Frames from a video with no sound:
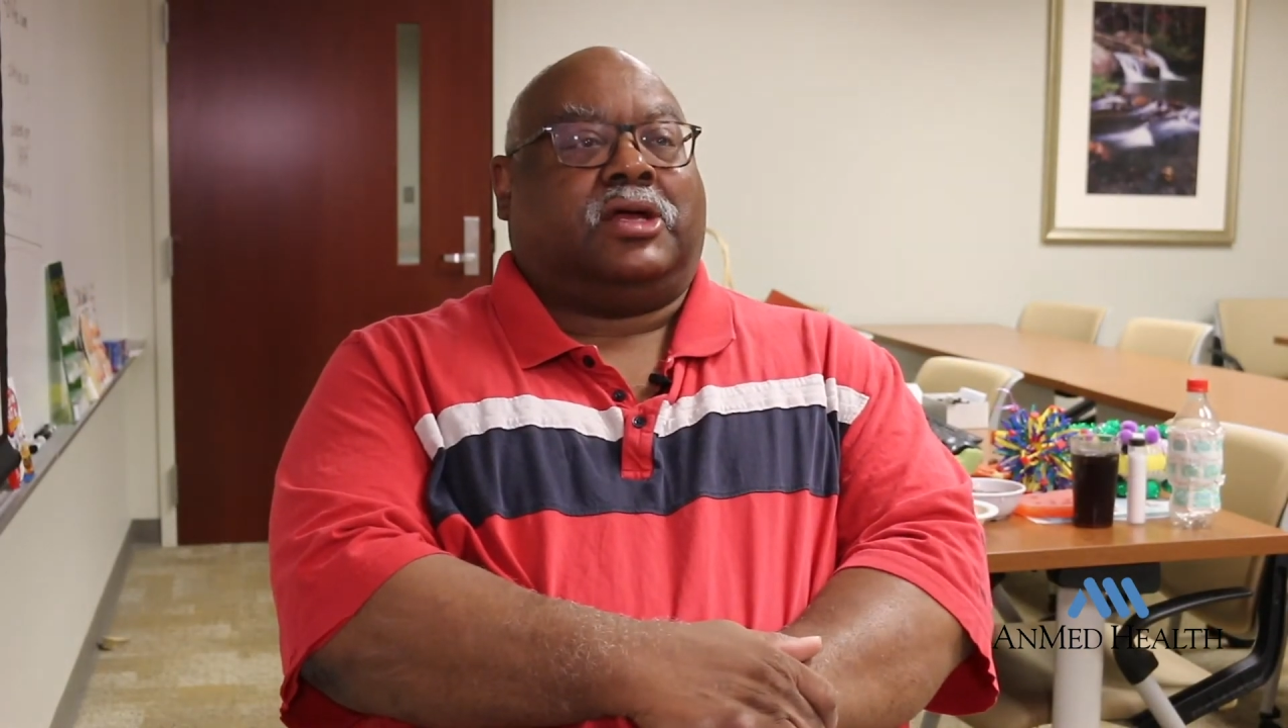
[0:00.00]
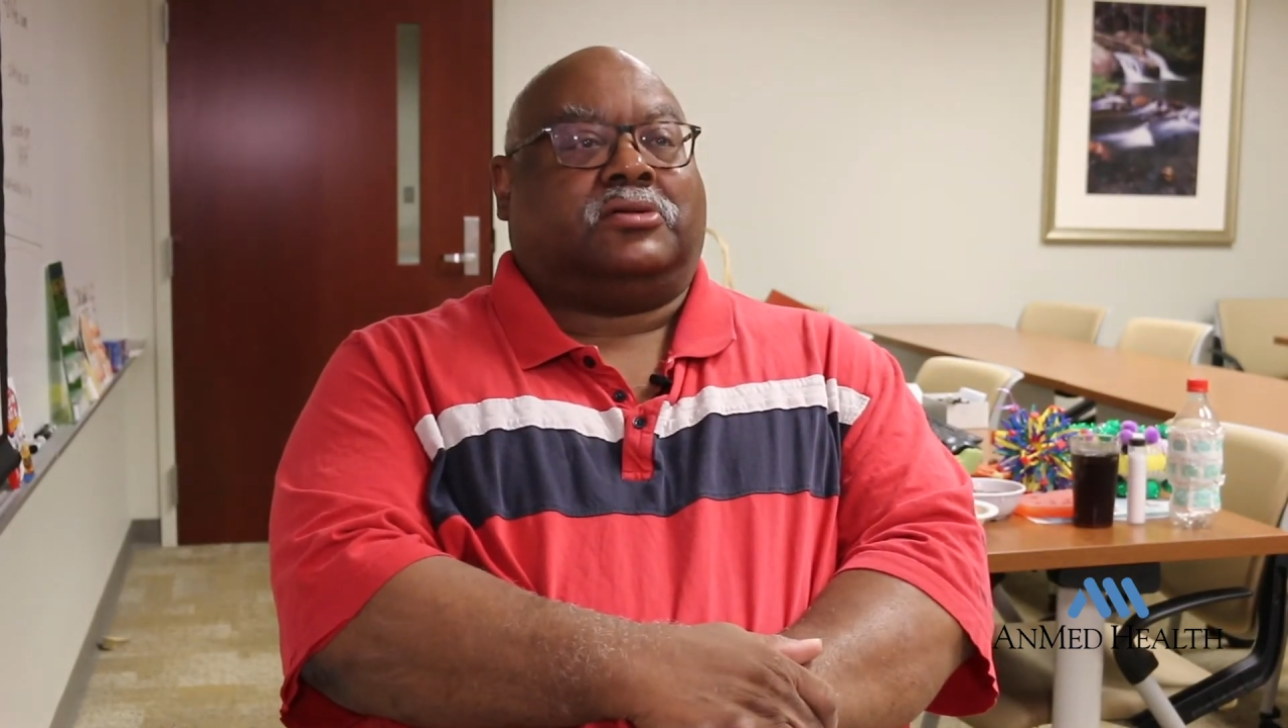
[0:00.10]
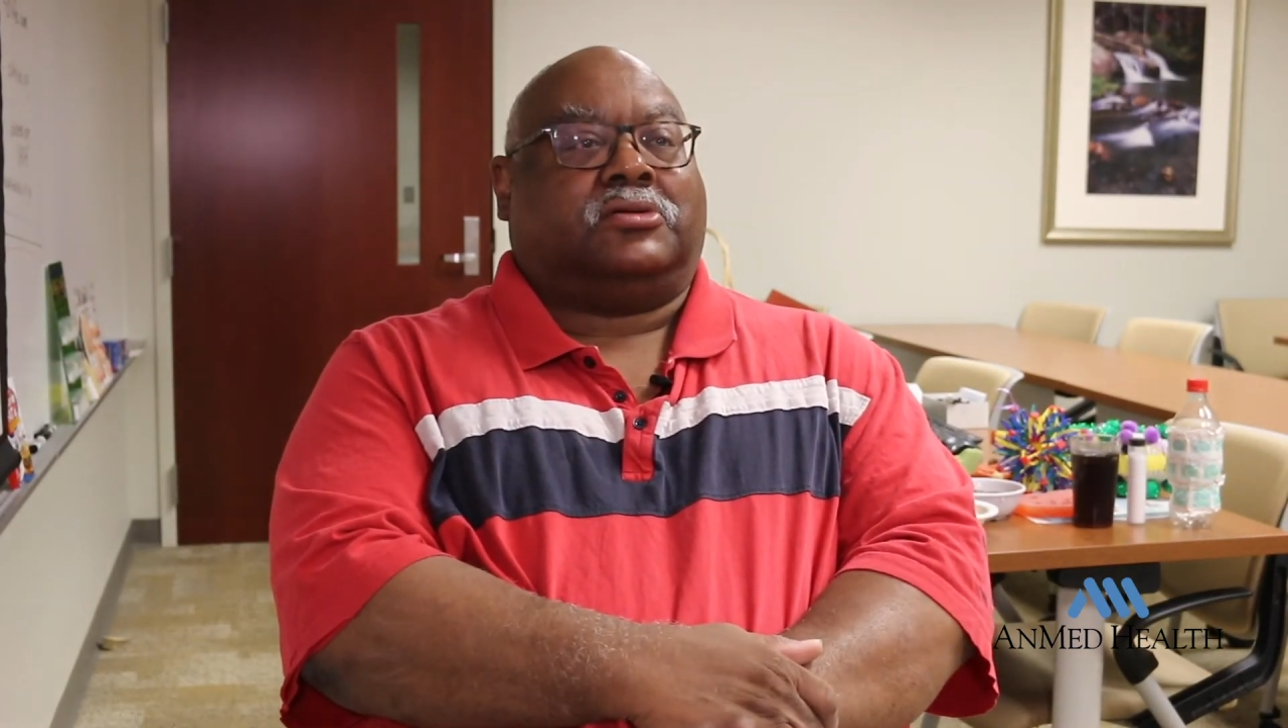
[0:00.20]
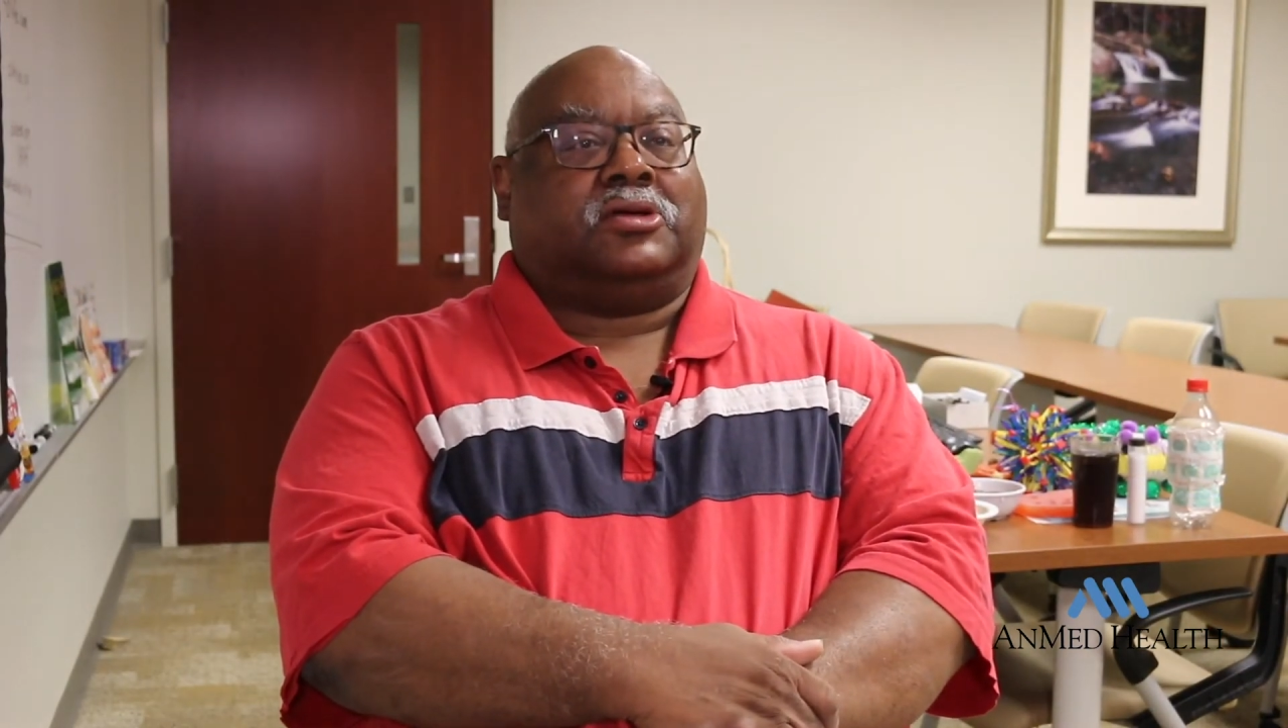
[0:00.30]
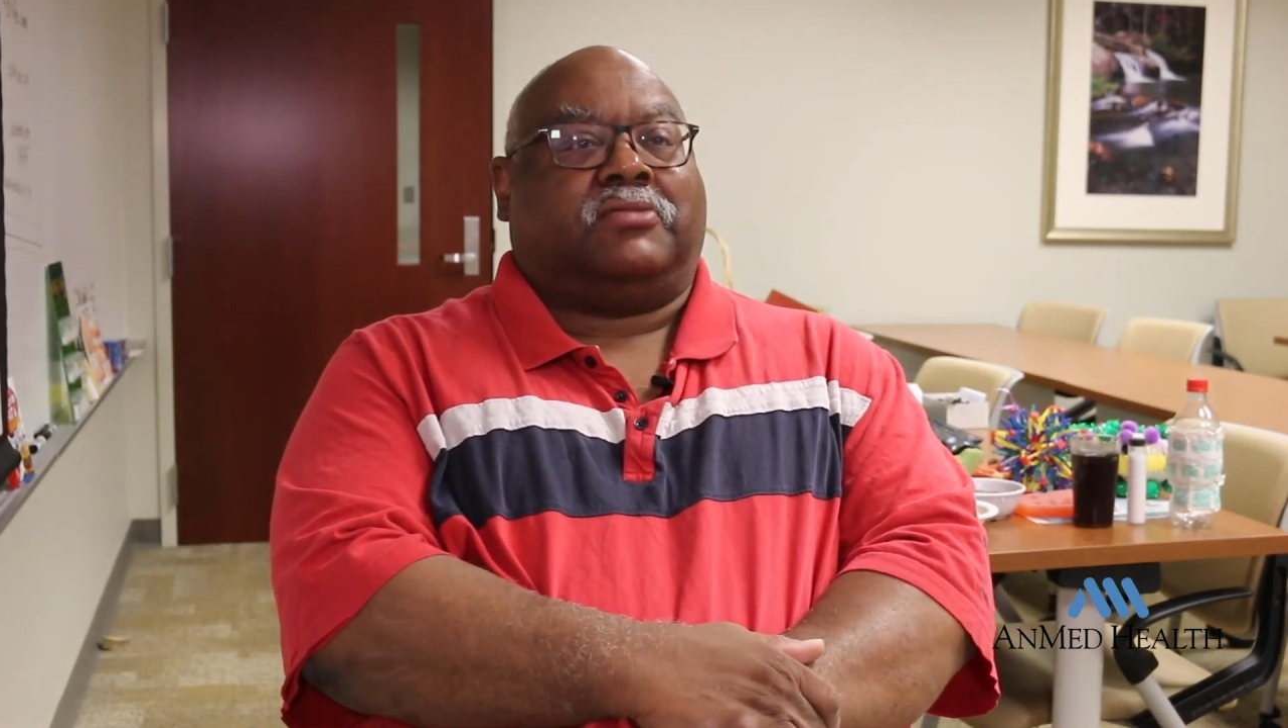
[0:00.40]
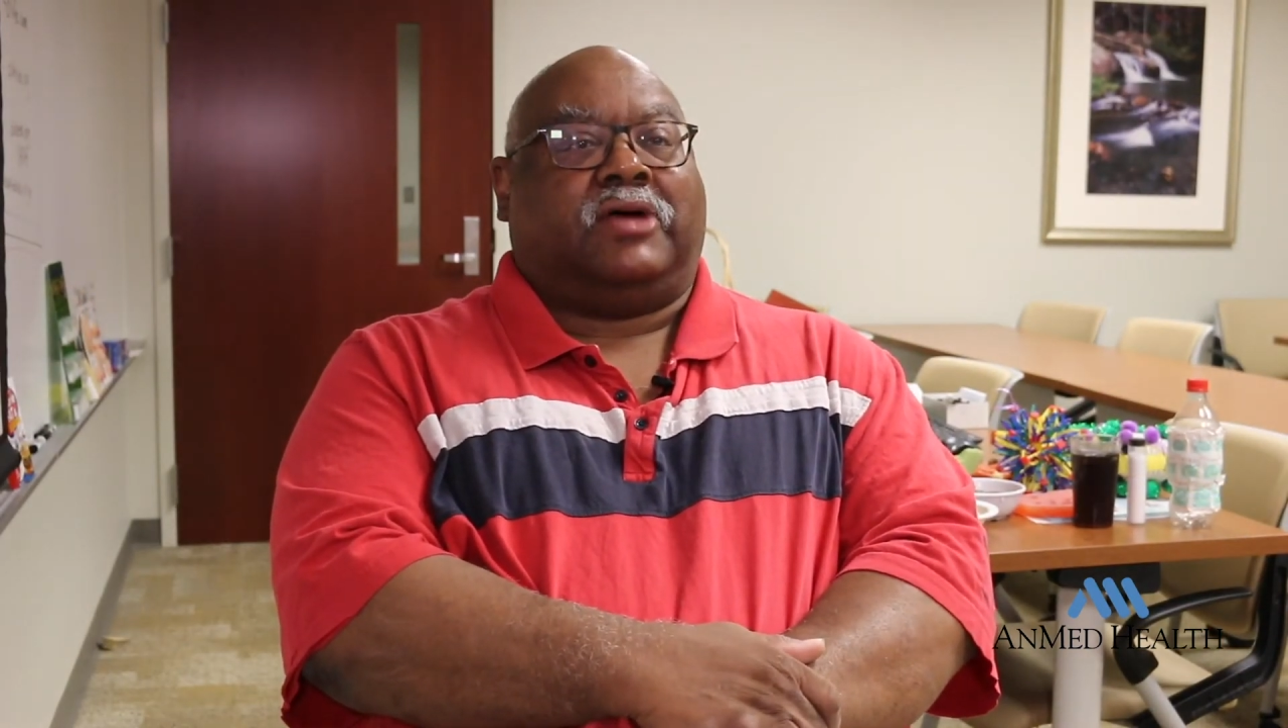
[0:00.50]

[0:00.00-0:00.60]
and in